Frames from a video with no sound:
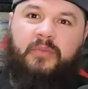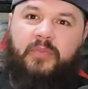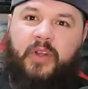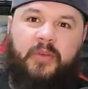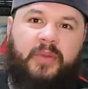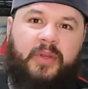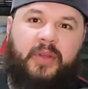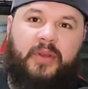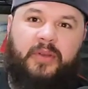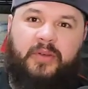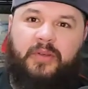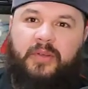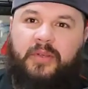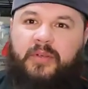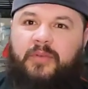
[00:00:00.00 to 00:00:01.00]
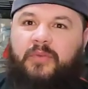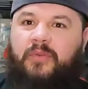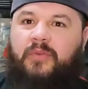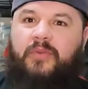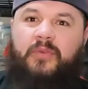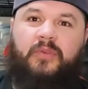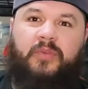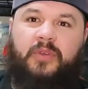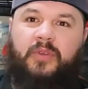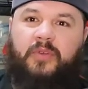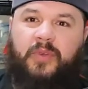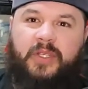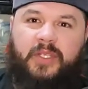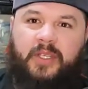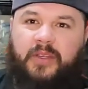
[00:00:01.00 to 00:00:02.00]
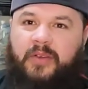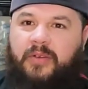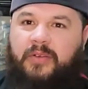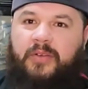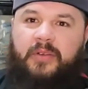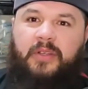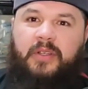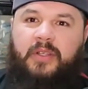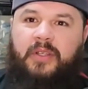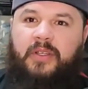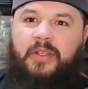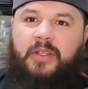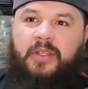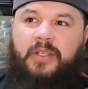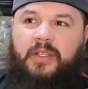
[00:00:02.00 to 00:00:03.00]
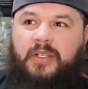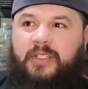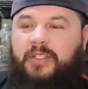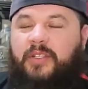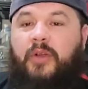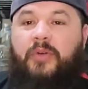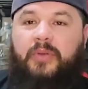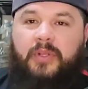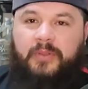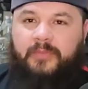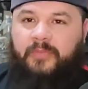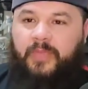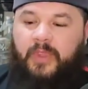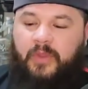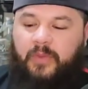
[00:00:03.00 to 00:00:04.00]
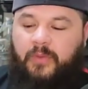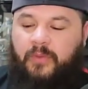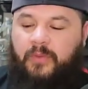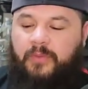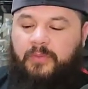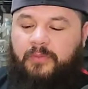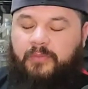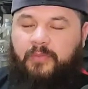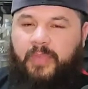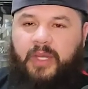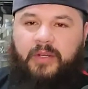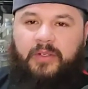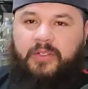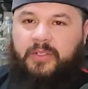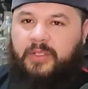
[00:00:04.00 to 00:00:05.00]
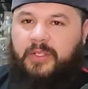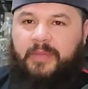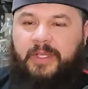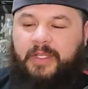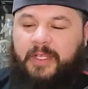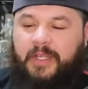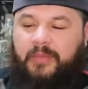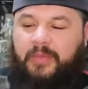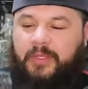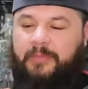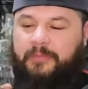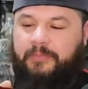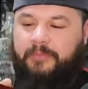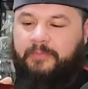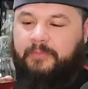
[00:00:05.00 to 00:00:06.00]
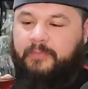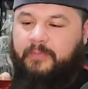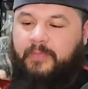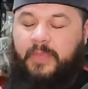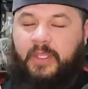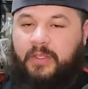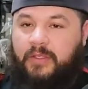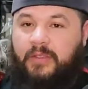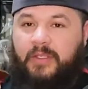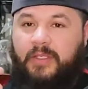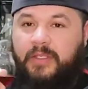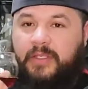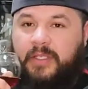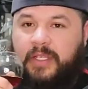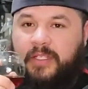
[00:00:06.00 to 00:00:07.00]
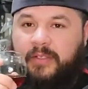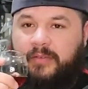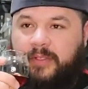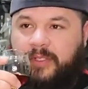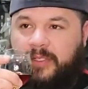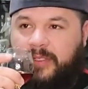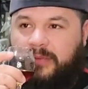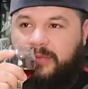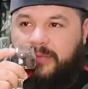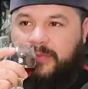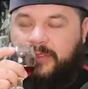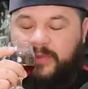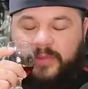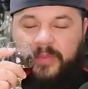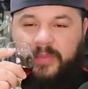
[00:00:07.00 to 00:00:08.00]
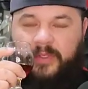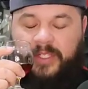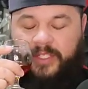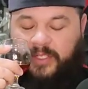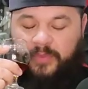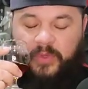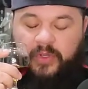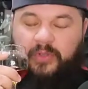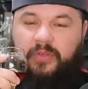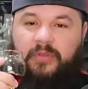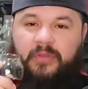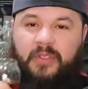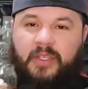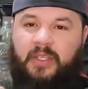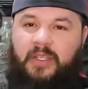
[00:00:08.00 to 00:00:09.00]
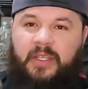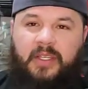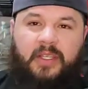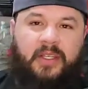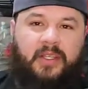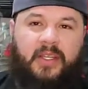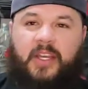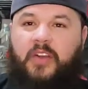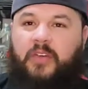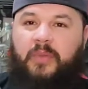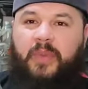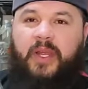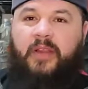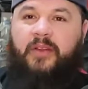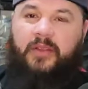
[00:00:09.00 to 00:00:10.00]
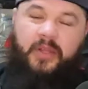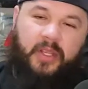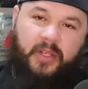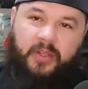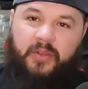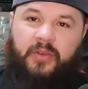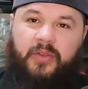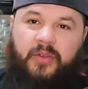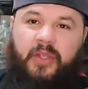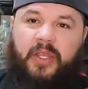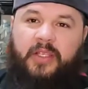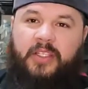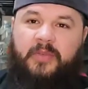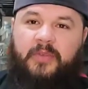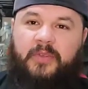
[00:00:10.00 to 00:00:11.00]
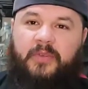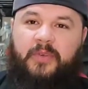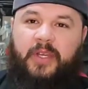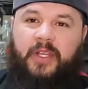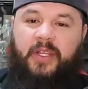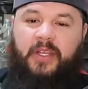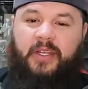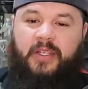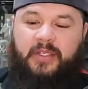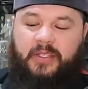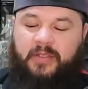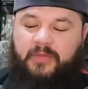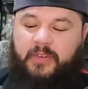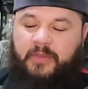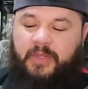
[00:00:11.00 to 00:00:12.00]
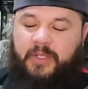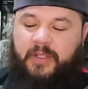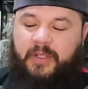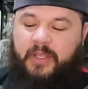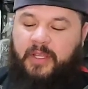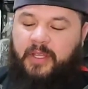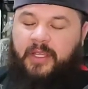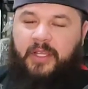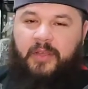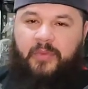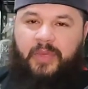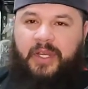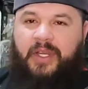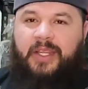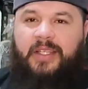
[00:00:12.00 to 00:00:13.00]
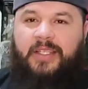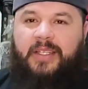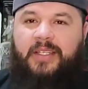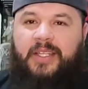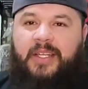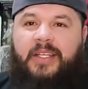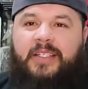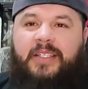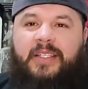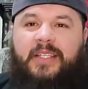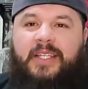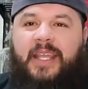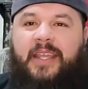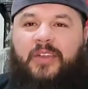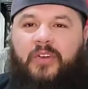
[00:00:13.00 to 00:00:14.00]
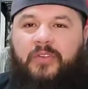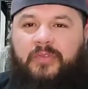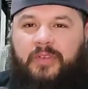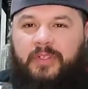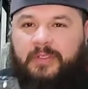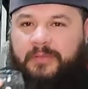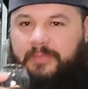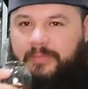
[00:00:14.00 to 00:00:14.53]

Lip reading: bourbon oaked or whiskey oaked, soaked barrels or something like that. But this is actually it's smooth, not overpowering. You do get some of the woodiness from it, but it doesn't take over.